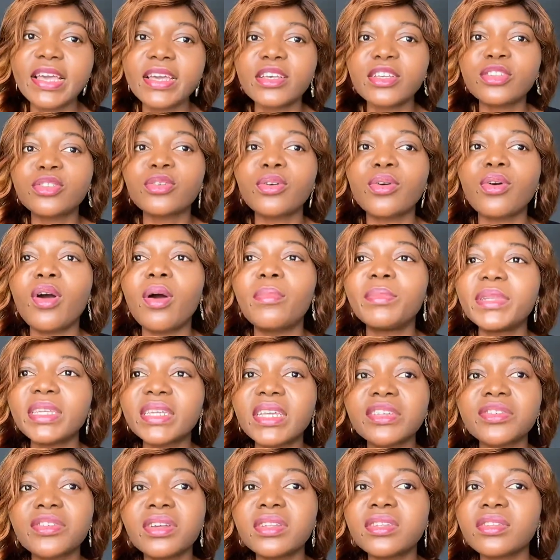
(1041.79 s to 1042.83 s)
So
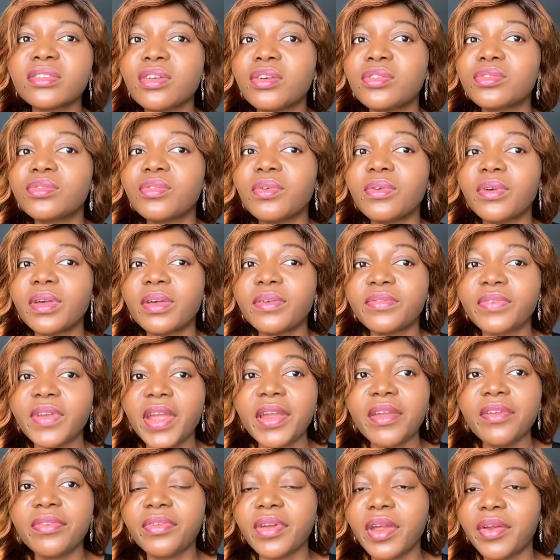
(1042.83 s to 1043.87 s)
communication is also
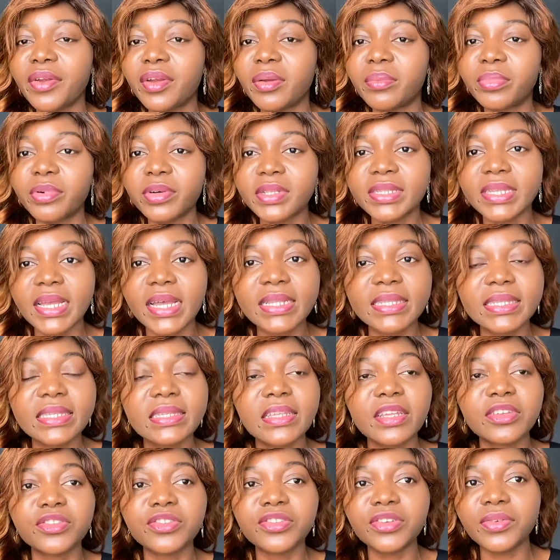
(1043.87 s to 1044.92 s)
very, very important in
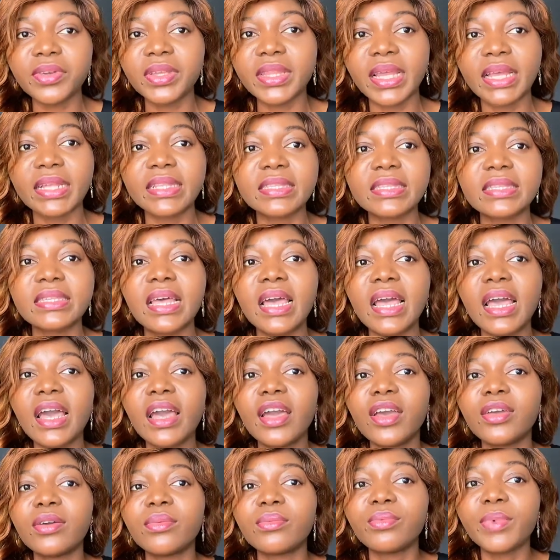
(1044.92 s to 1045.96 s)
ensuring that
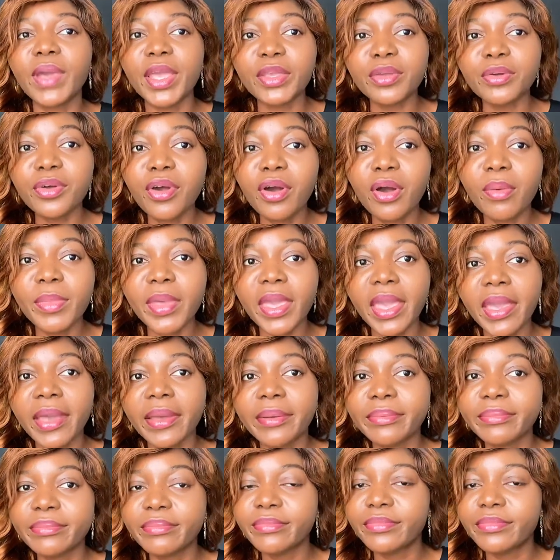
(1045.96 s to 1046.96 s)
when you come here,